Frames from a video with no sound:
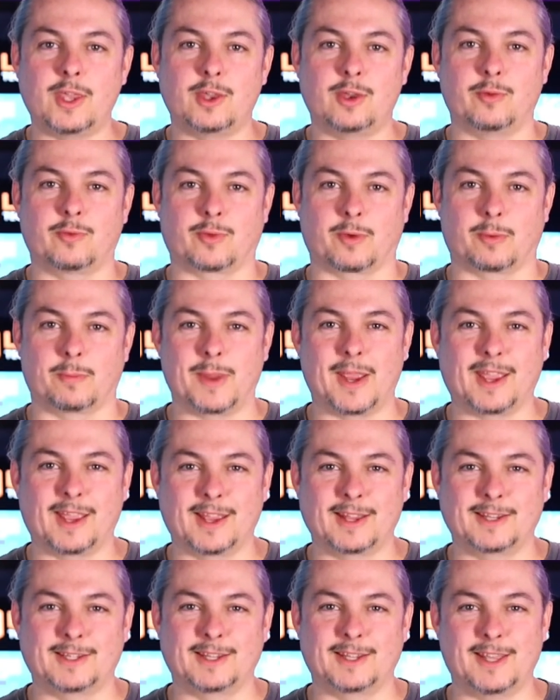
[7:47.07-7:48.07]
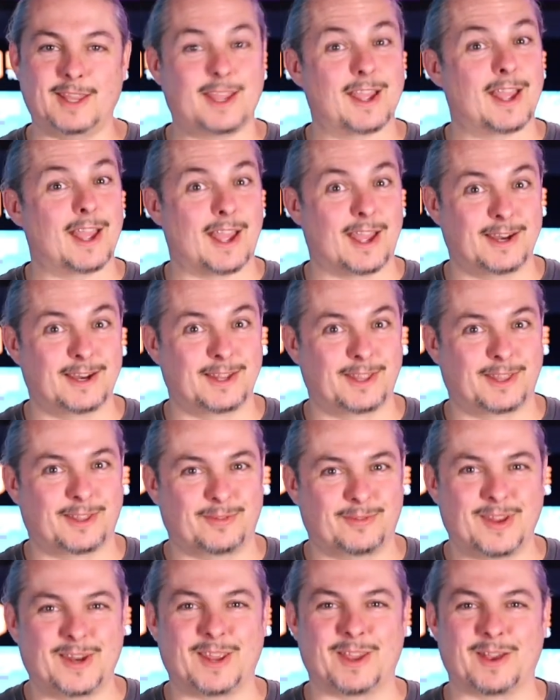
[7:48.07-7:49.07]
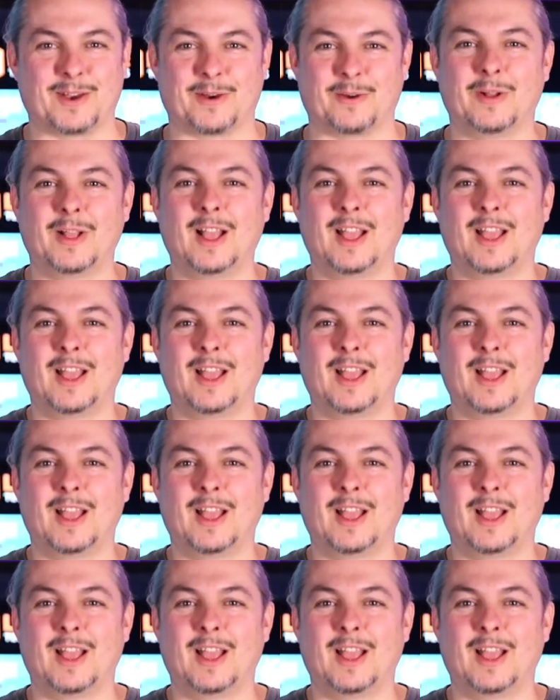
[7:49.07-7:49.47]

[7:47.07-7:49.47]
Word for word: you for making it to the end of the video